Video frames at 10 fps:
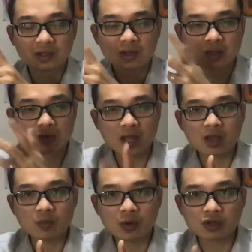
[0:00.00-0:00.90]
You can do
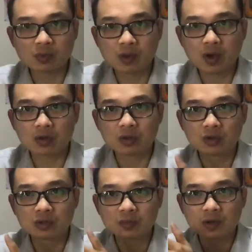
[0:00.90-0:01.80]
acupressure point on
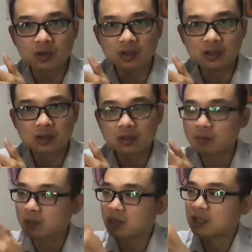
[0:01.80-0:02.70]
those points,
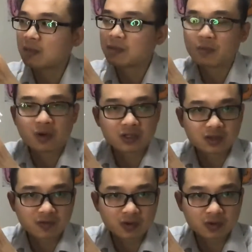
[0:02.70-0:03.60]
but the tummy point is
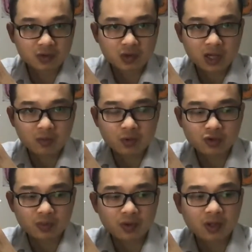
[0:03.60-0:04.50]
difficult to do
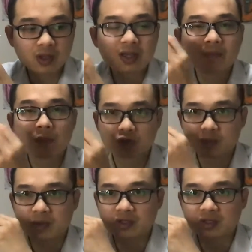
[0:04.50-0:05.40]
acupressure point.
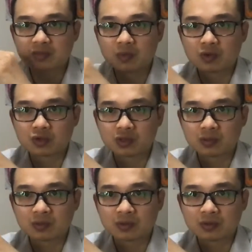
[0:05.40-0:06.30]
Moxibustion is more
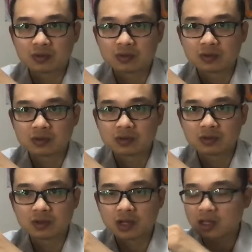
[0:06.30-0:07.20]
suitable.
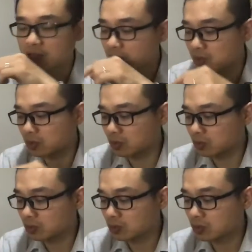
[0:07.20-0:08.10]
Okay. You can do
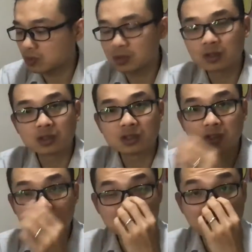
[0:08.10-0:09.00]

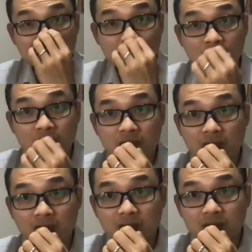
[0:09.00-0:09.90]
Tai Chong as well.